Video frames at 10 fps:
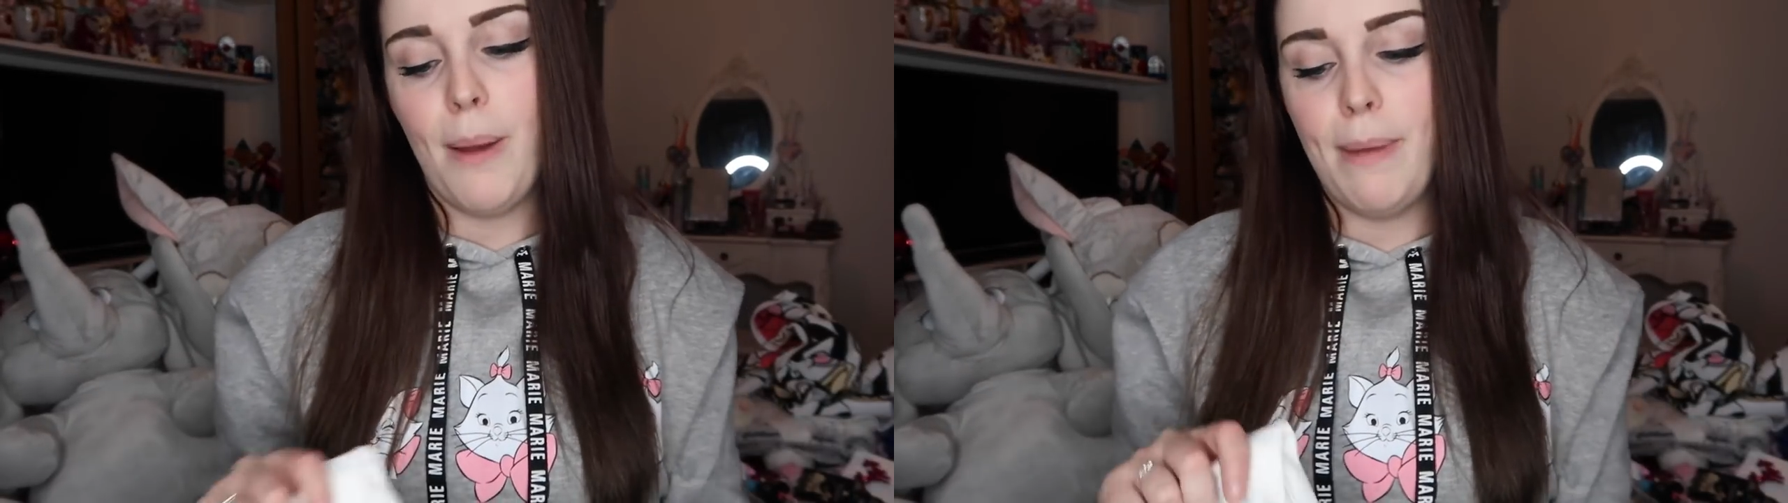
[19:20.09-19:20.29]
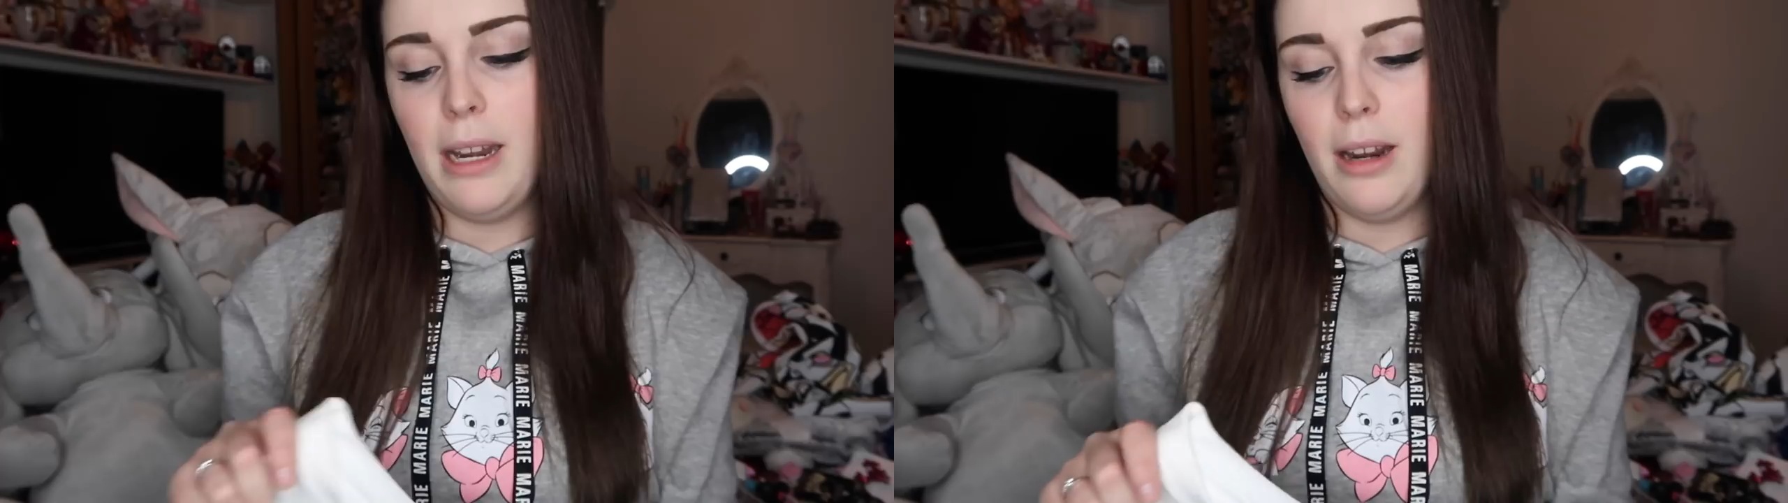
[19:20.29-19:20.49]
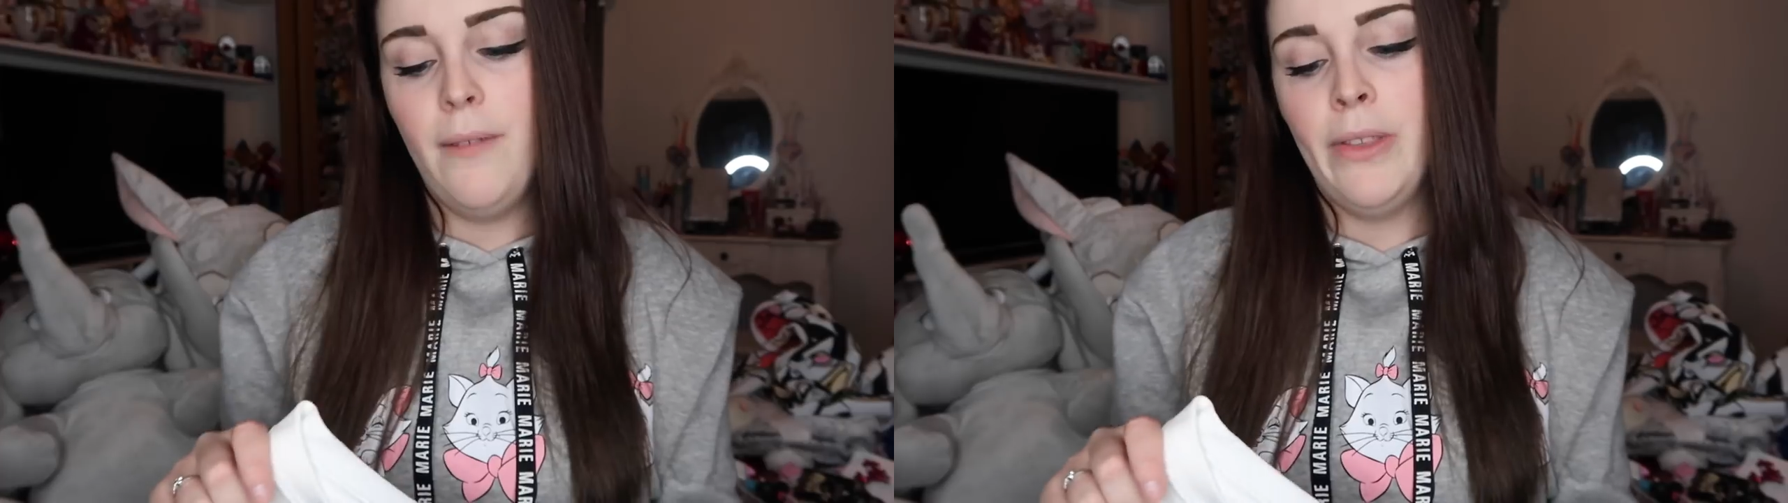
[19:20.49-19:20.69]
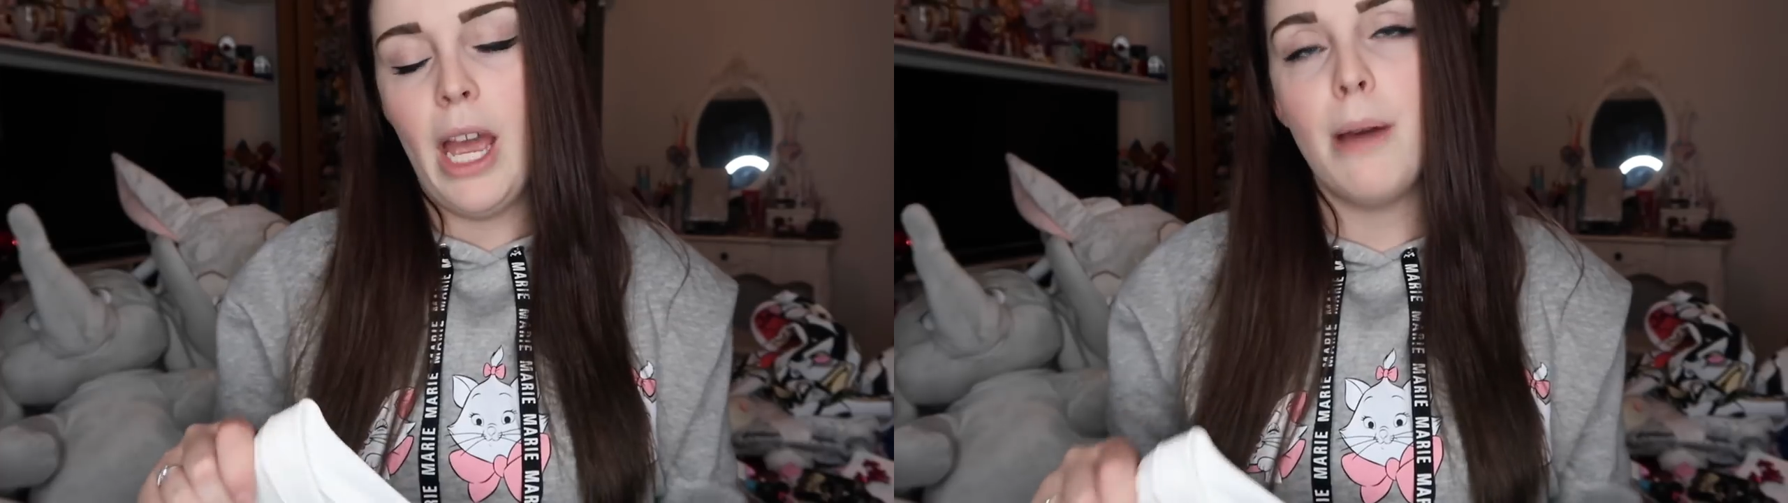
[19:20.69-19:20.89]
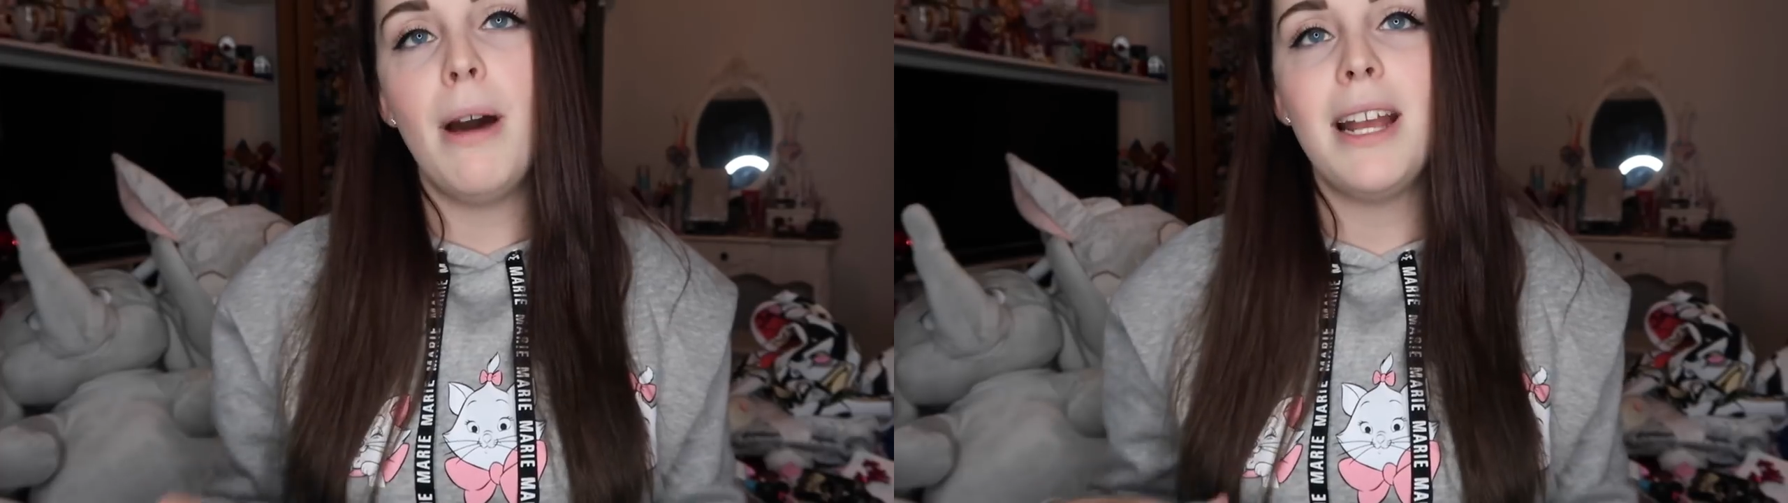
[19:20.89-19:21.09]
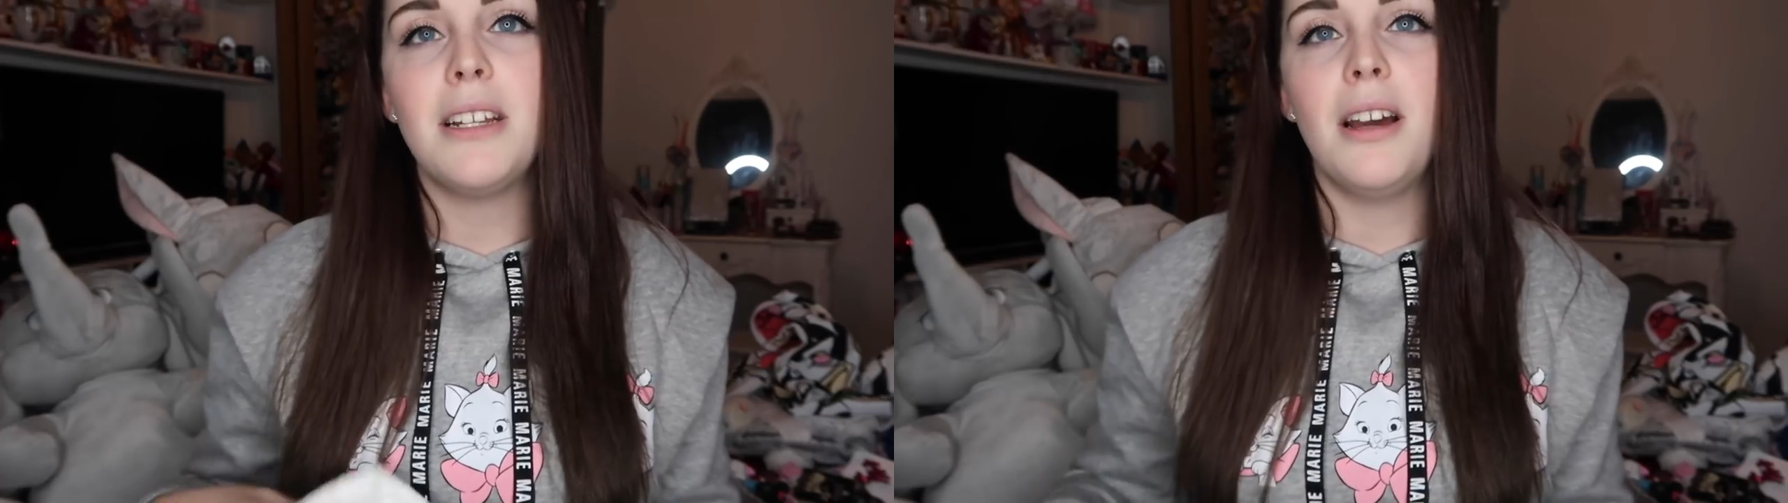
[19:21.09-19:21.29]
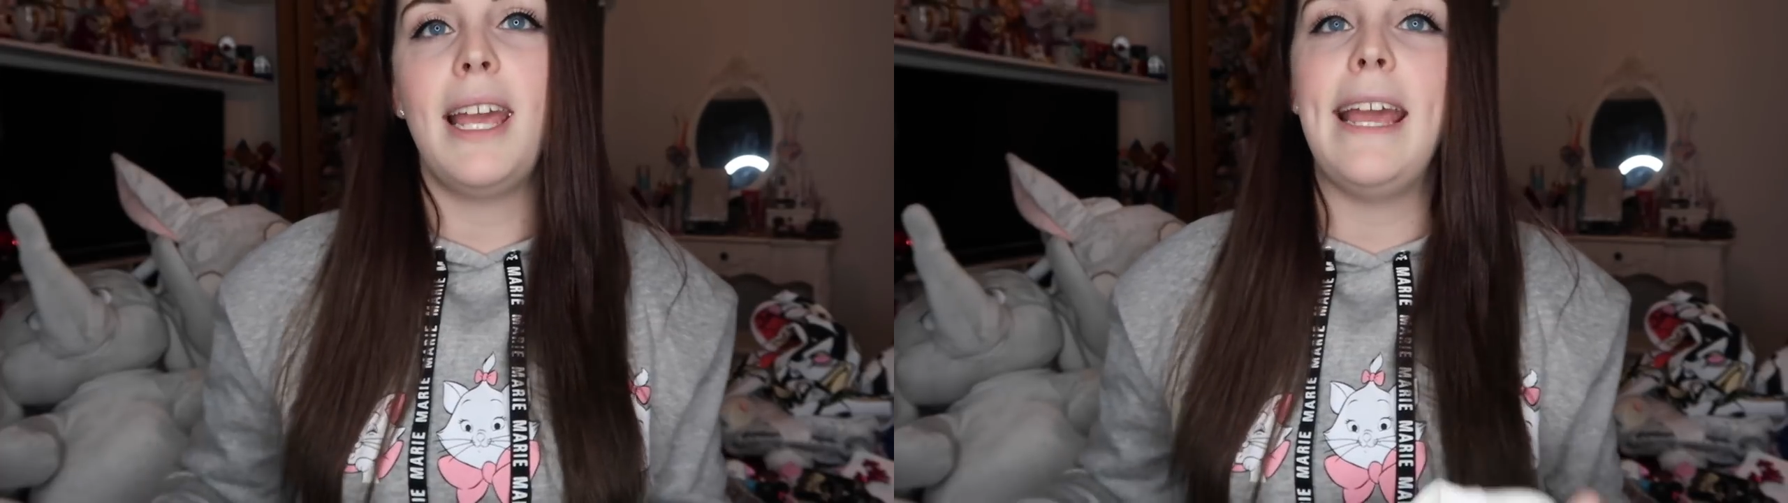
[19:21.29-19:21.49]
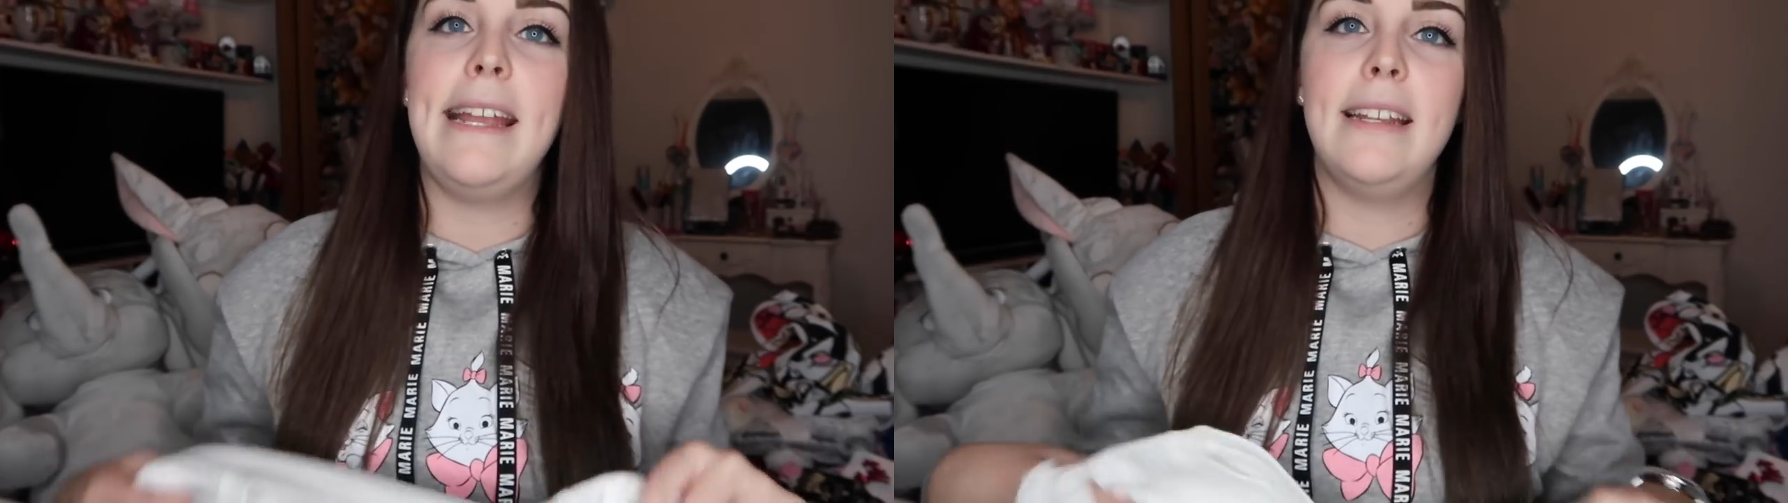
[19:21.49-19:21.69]
I mean, I might
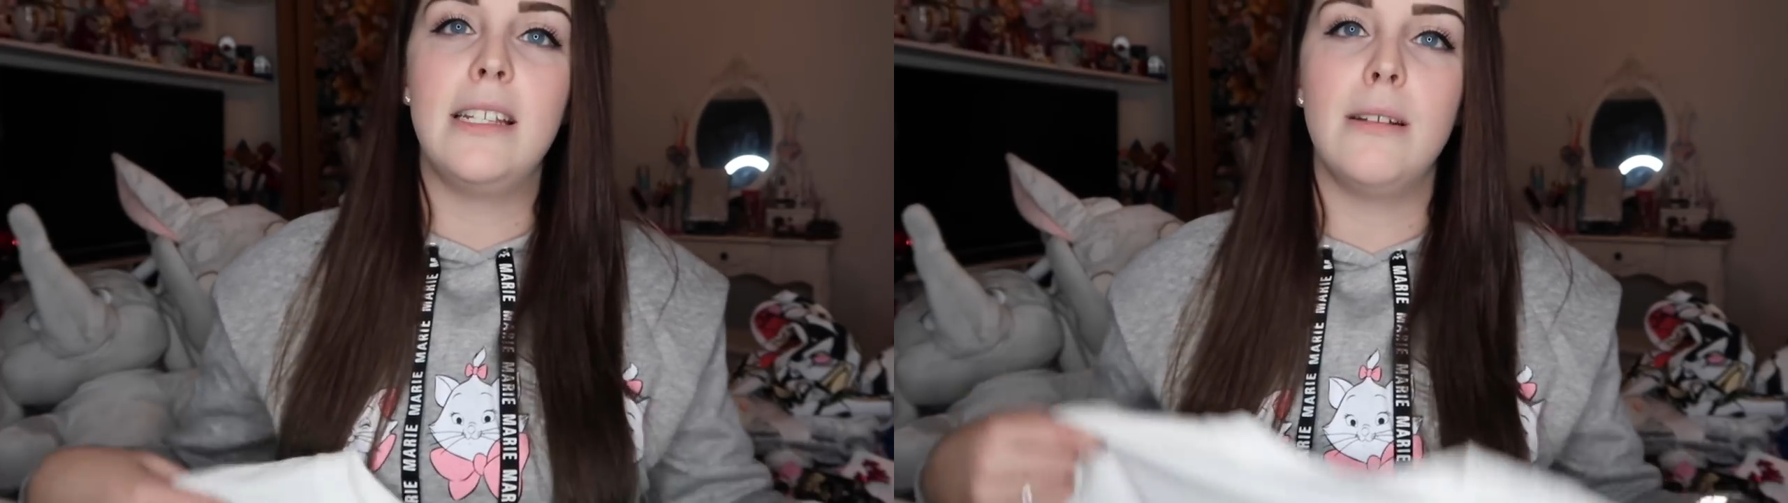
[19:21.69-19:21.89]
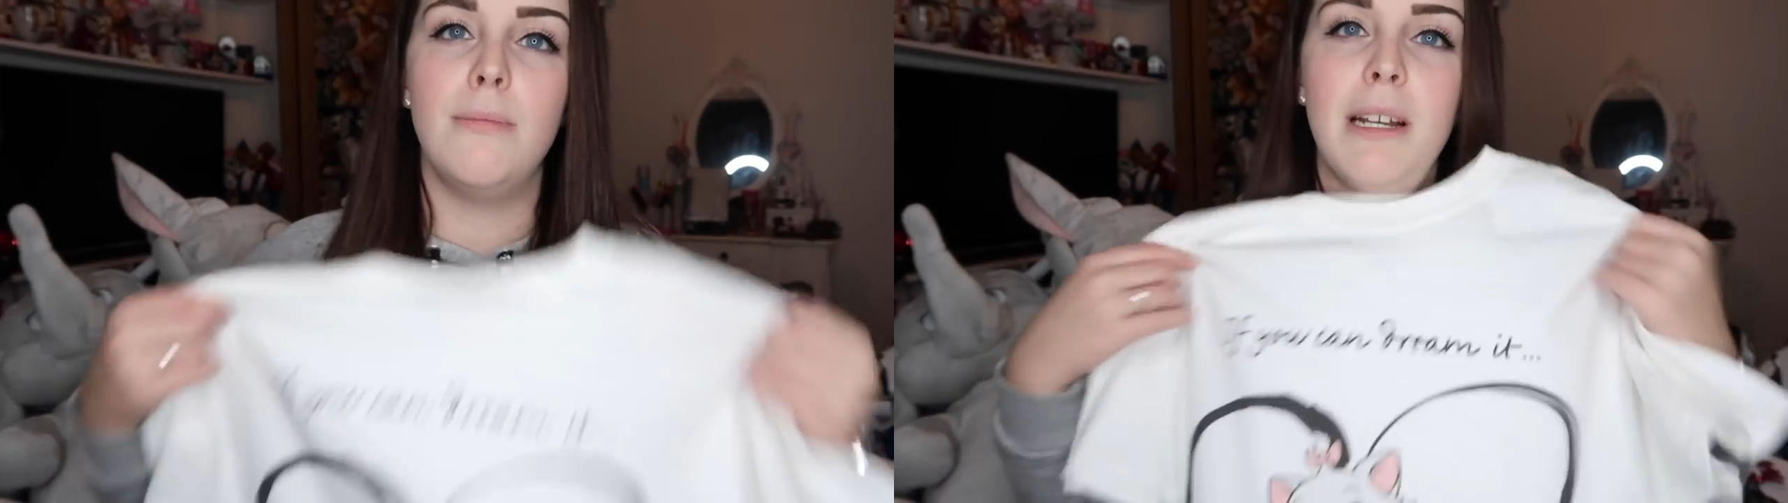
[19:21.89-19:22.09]
tuck it into